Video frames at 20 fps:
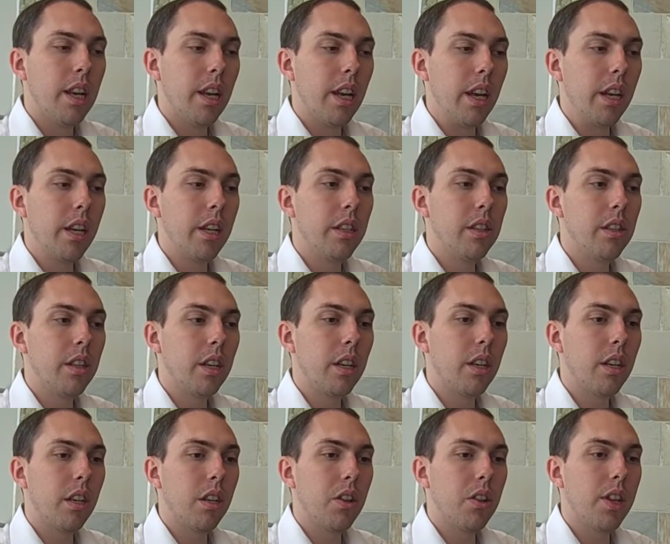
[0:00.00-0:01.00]
And
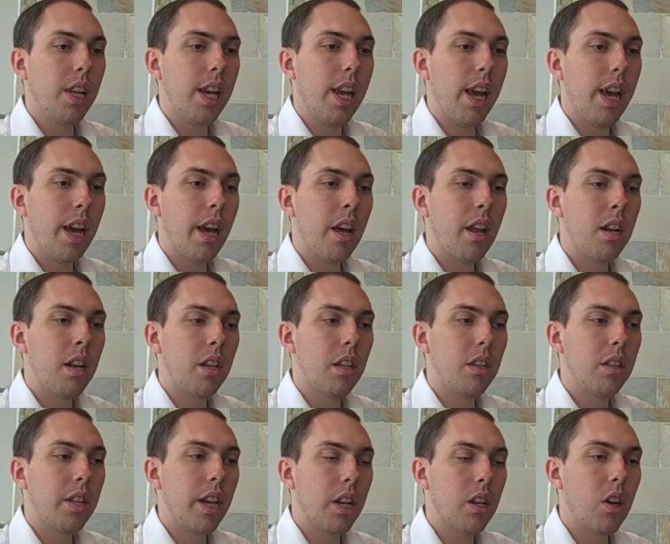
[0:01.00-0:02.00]
uh, they had
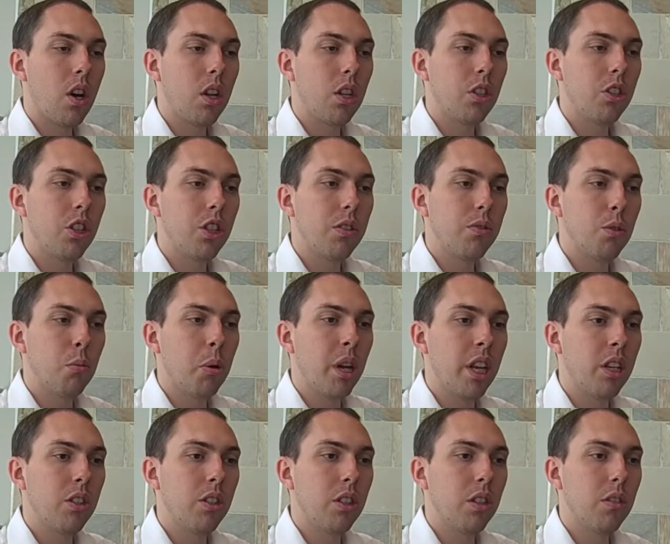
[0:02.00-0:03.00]
technology for
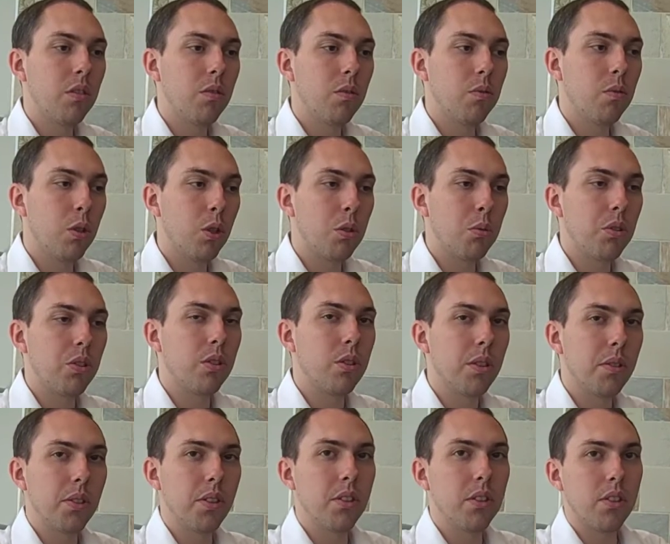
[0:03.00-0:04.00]
managing virtual
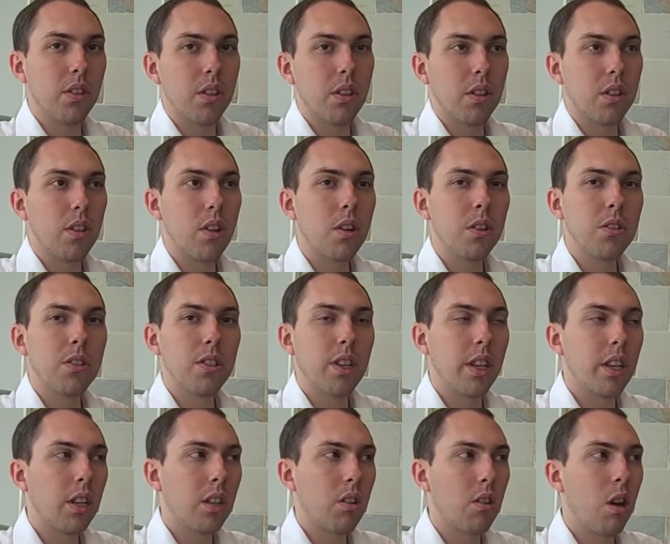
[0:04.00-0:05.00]
servers on large
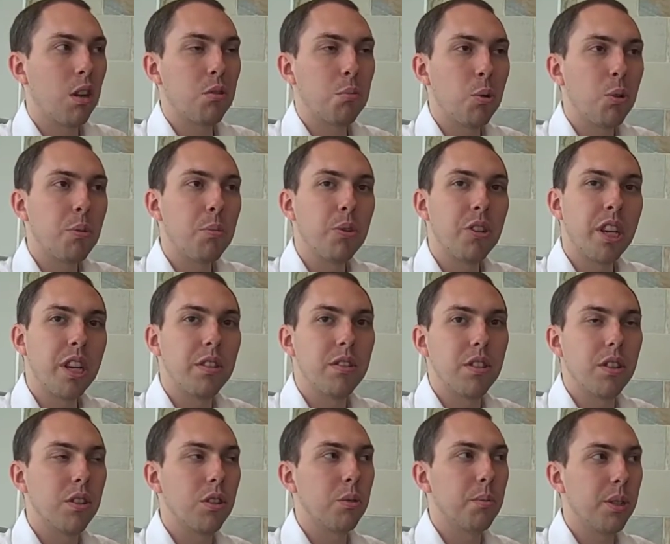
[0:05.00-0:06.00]
scale across multiple data
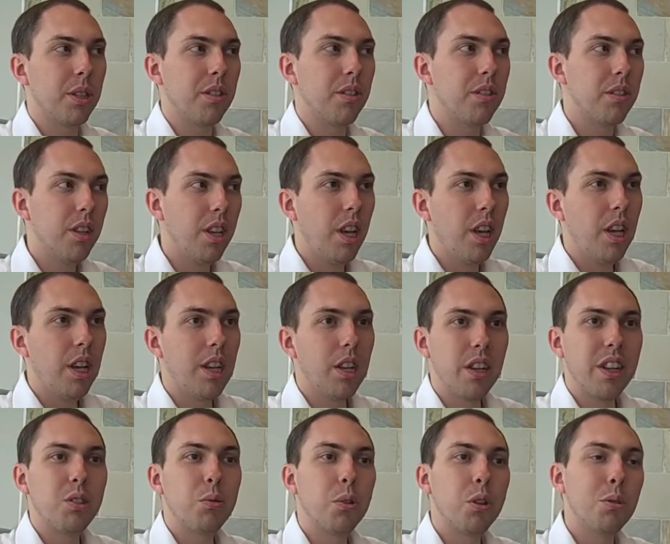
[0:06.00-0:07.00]
centers because you know
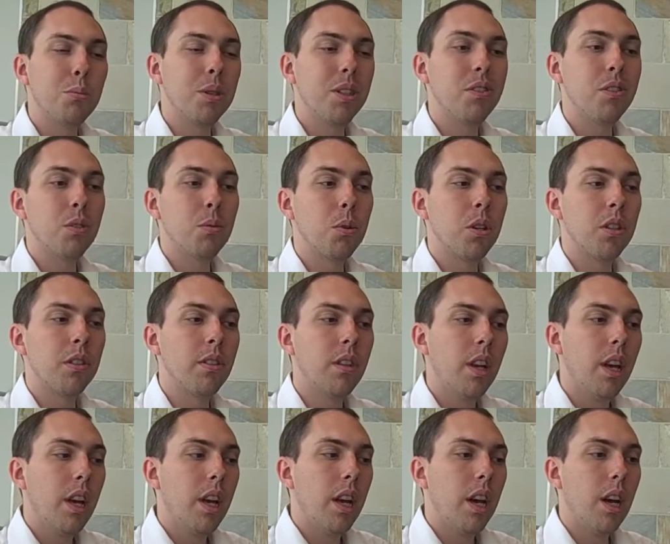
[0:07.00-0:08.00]
that's what their business was.
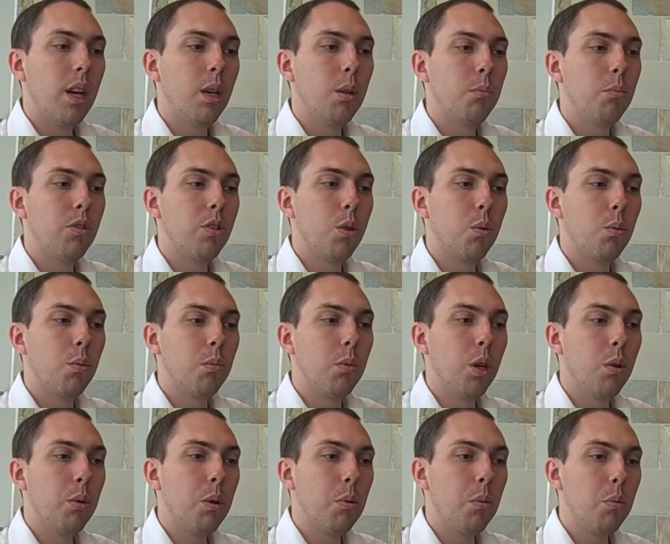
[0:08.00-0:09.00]
Um, so you
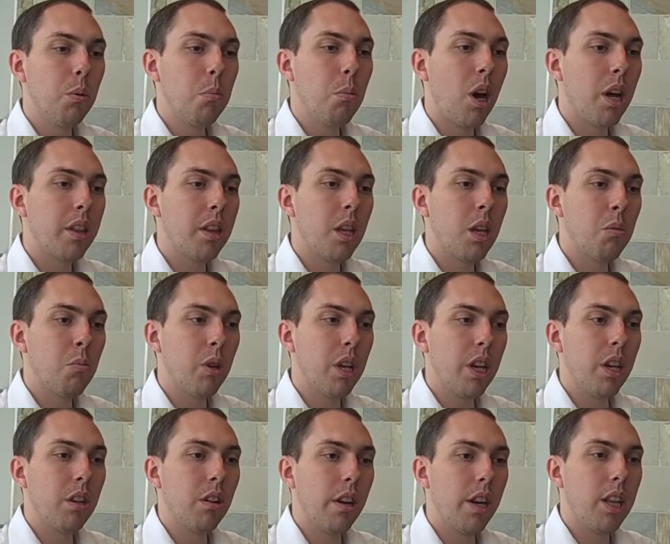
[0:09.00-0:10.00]
know we, we bought them, we
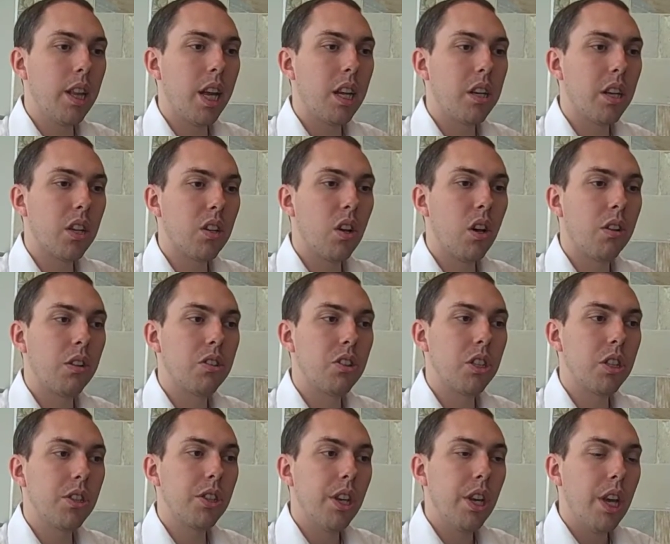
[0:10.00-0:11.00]
integrated that
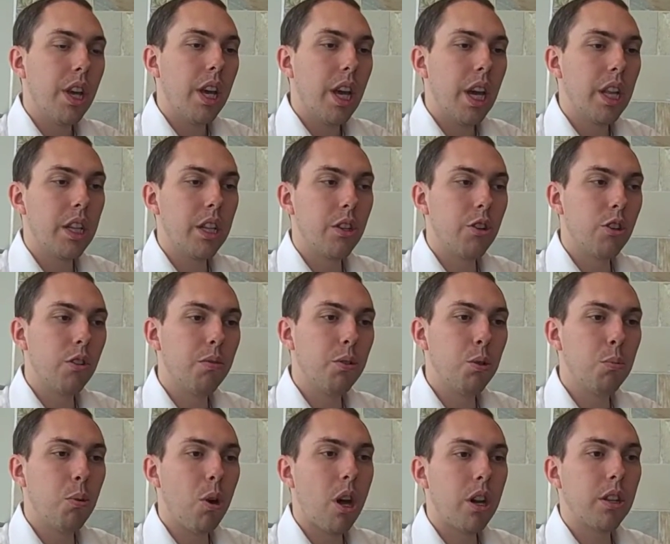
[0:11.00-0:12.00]
technology, and then there are a few
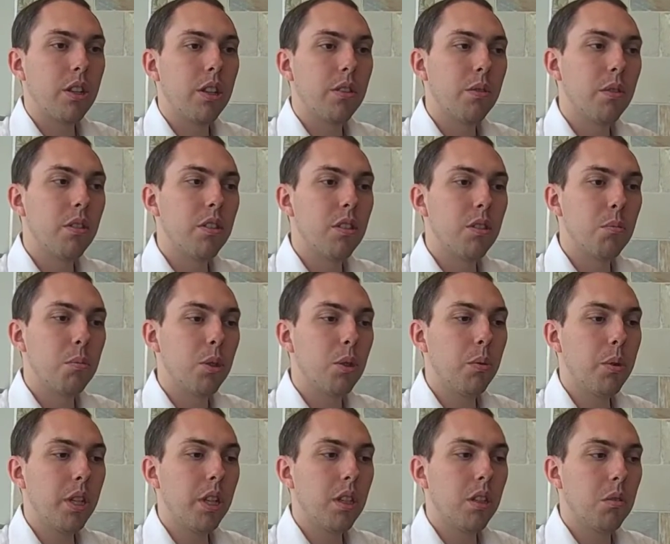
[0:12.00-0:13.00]
product differences
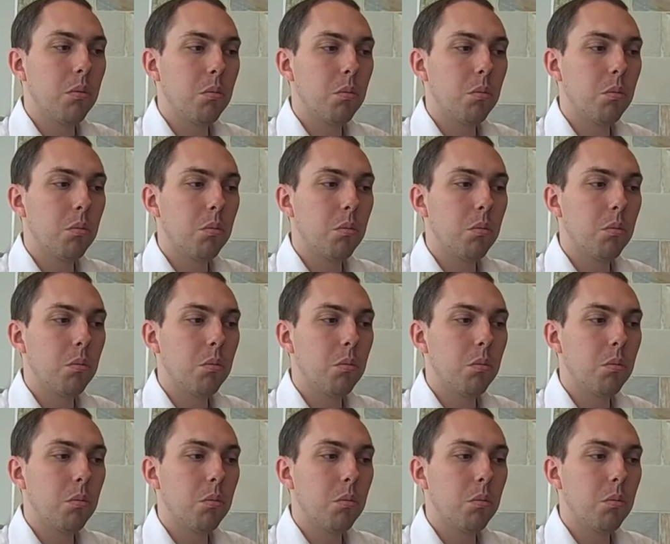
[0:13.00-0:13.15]
between